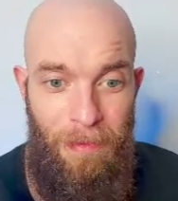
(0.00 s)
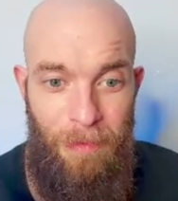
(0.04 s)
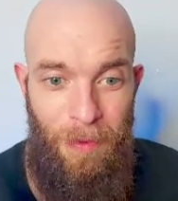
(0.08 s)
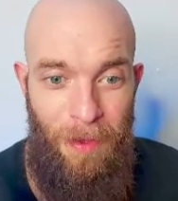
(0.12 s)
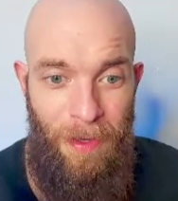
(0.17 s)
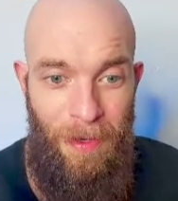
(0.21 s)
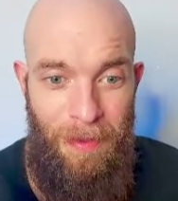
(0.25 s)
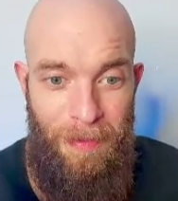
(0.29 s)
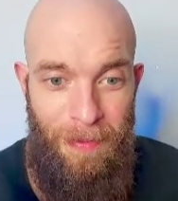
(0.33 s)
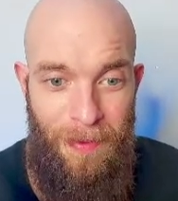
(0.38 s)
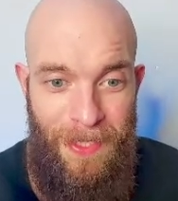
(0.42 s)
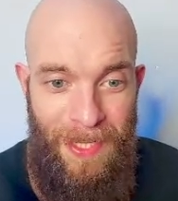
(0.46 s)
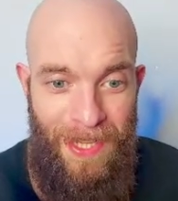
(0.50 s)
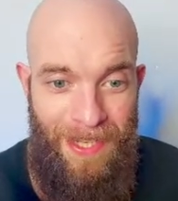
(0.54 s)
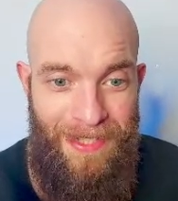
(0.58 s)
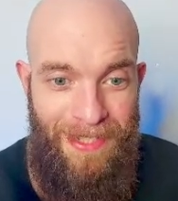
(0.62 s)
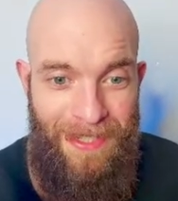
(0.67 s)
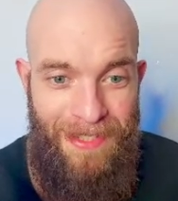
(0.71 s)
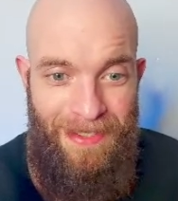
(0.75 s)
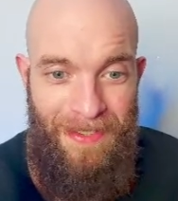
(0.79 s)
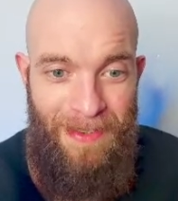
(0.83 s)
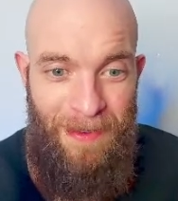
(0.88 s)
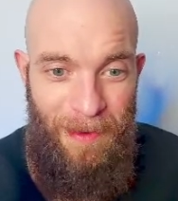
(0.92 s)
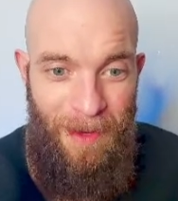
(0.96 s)

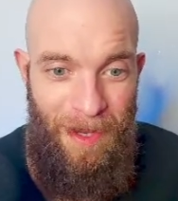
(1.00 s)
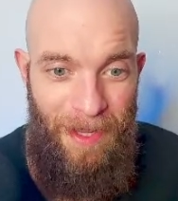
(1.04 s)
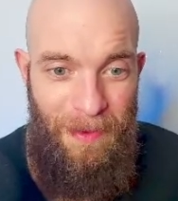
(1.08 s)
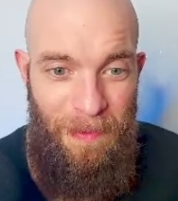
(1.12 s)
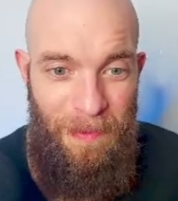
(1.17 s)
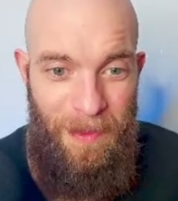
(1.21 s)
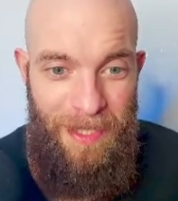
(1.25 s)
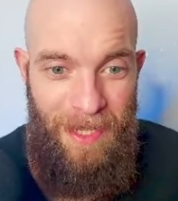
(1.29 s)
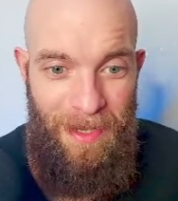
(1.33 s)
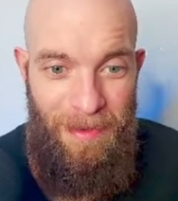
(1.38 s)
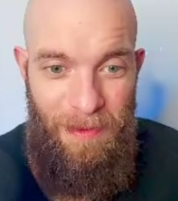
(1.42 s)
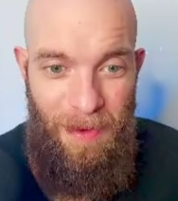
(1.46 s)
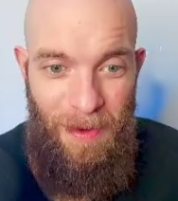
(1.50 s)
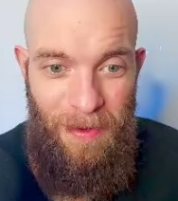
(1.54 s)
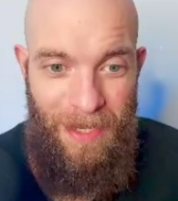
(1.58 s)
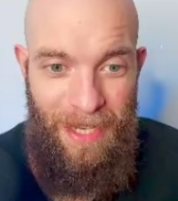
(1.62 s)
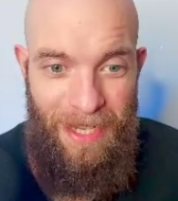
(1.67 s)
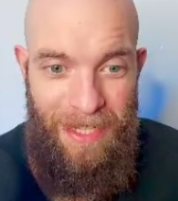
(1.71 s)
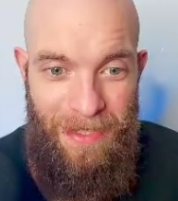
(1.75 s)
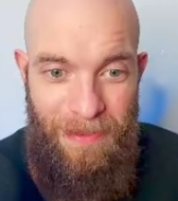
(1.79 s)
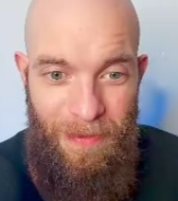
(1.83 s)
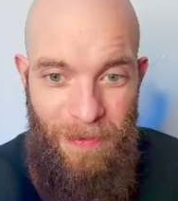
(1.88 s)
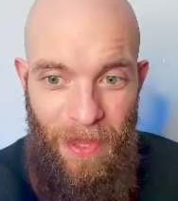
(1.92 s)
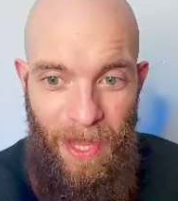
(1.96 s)
100% Rogue
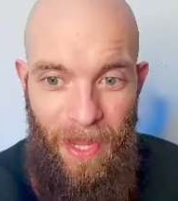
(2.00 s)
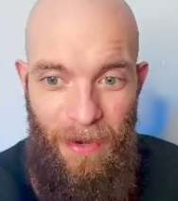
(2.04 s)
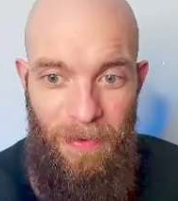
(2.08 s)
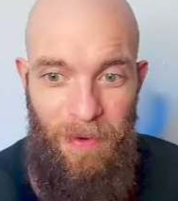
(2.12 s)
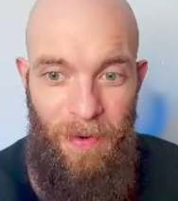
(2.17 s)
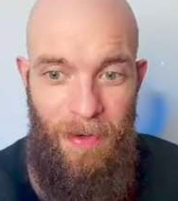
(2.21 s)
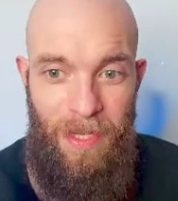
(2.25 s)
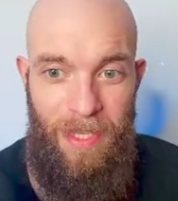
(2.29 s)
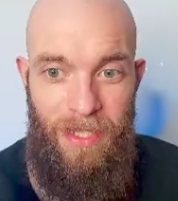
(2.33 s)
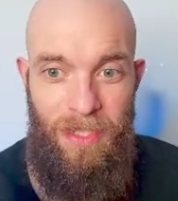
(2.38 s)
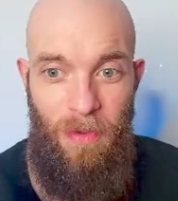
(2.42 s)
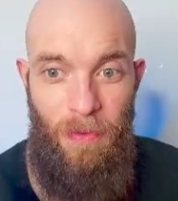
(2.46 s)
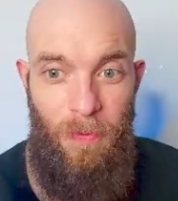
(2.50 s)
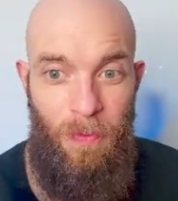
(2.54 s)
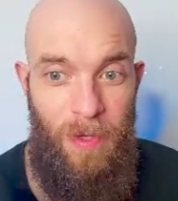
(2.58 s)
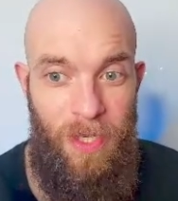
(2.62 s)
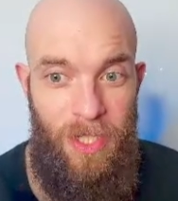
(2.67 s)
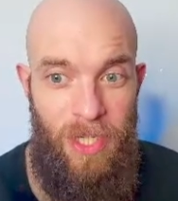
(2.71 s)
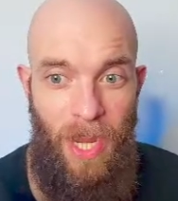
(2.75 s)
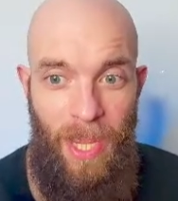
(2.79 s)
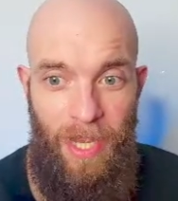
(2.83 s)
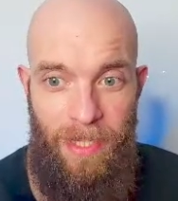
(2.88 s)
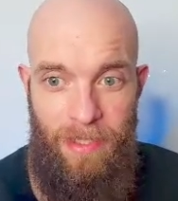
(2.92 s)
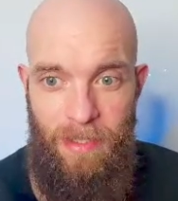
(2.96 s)
Engine for that. Rogue Engine,
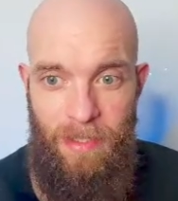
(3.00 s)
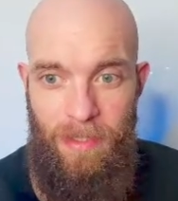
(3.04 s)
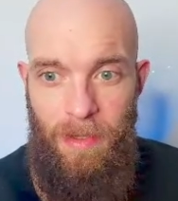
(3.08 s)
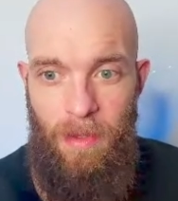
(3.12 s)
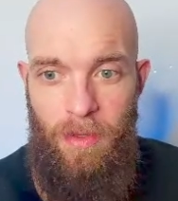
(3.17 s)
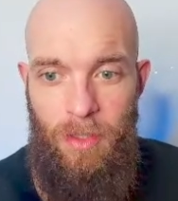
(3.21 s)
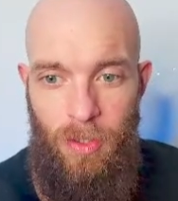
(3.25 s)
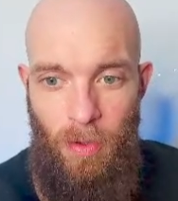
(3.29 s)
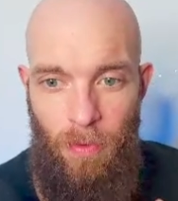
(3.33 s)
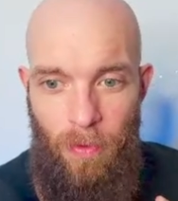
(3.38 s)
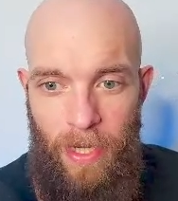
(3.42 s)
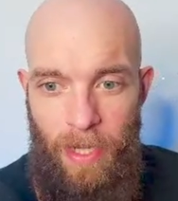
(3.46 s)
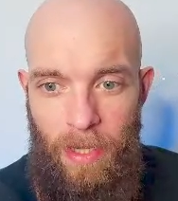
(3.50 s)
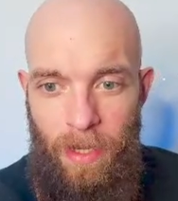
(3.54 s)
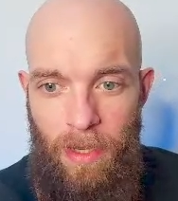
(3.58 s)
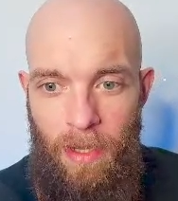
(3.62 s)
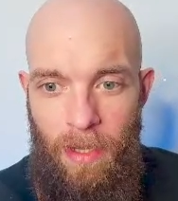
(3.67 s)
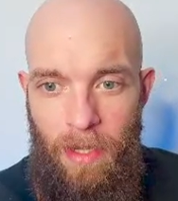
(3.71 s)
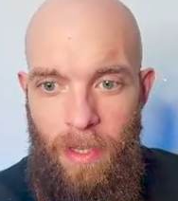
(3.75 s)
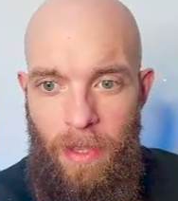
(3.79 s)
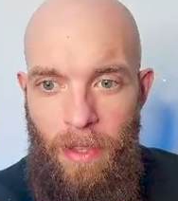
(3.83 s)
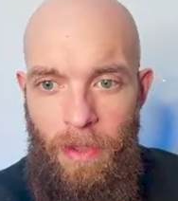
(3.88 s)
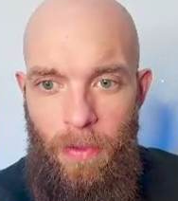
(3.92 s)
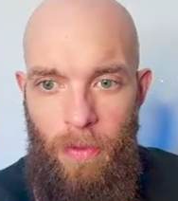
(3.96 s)
3JS, sorry,
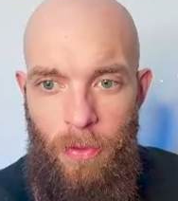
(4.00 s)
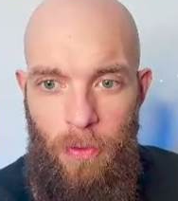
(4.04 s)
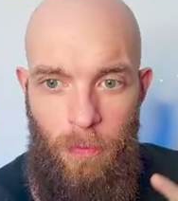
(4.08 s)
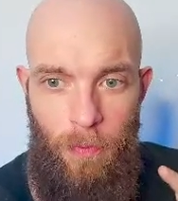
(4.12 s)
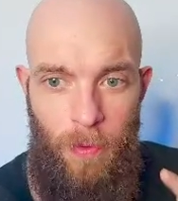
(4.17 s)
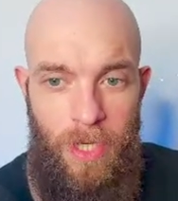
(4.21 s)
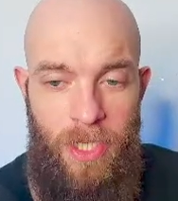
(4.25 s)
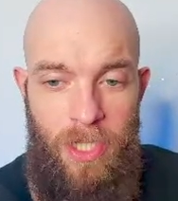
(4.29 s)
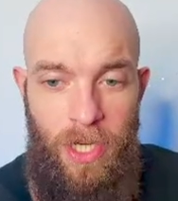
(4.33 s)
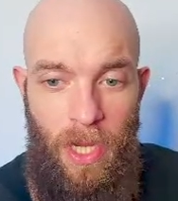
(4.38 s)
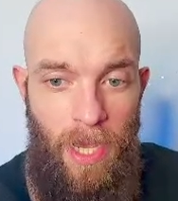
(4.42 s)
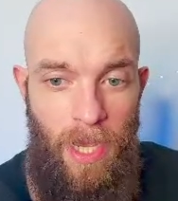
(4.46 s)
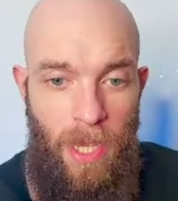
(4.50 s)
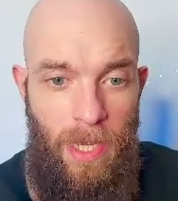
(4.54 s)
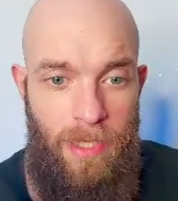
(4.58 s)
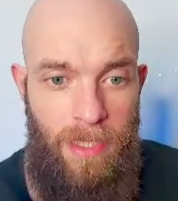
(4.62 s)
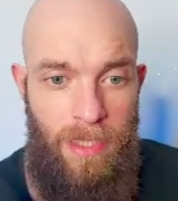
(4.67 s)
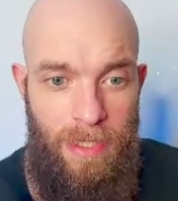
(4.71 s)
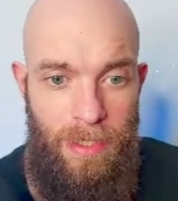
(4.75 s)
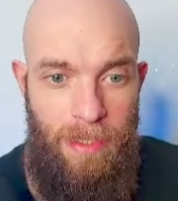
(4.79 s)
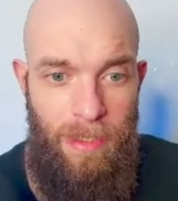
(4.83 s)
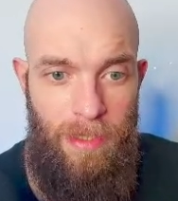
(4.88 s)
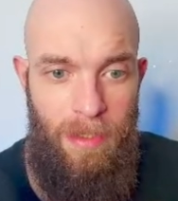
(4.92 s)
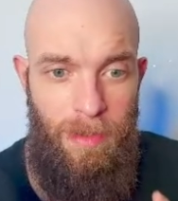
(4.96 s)

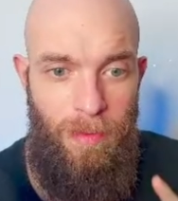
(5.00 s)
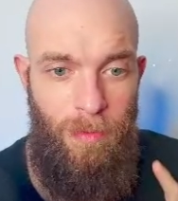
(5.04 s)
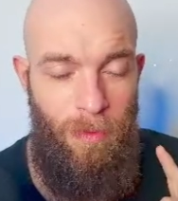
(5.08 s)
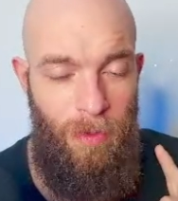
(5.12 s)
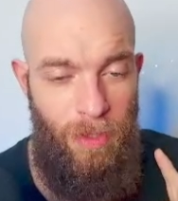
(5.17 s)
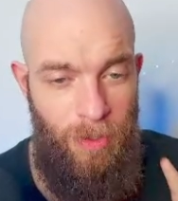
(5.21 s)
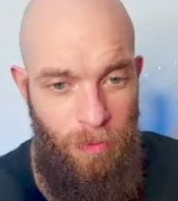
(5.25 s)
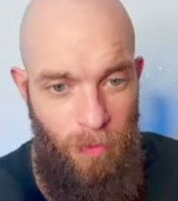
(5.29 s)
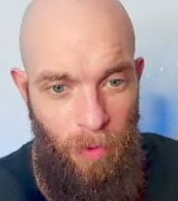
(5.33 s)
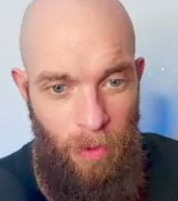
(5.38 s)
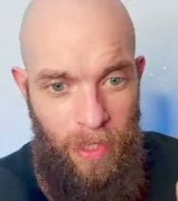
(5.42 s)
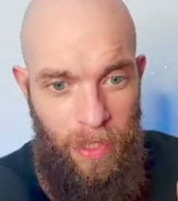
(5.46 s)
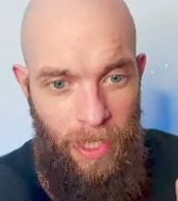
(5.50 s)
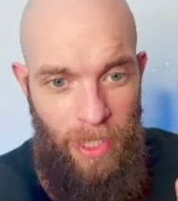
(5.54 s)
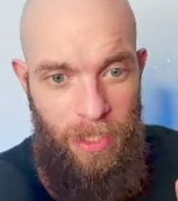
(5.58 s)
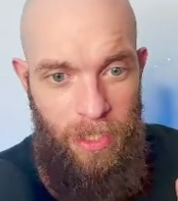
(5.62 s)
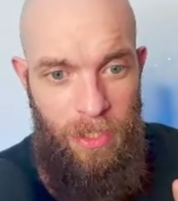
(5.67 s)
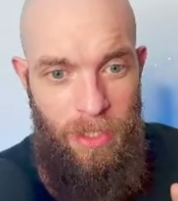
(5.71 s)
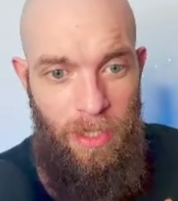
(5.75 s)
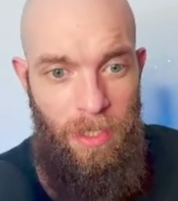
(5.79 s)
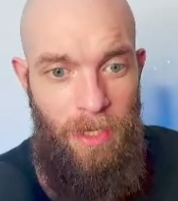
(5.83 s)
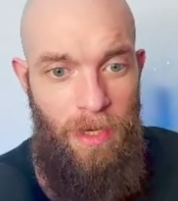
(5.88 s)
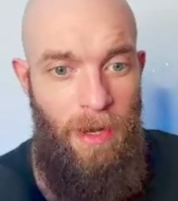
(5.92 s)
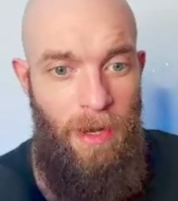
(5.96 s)
3JS with Rogue Engine,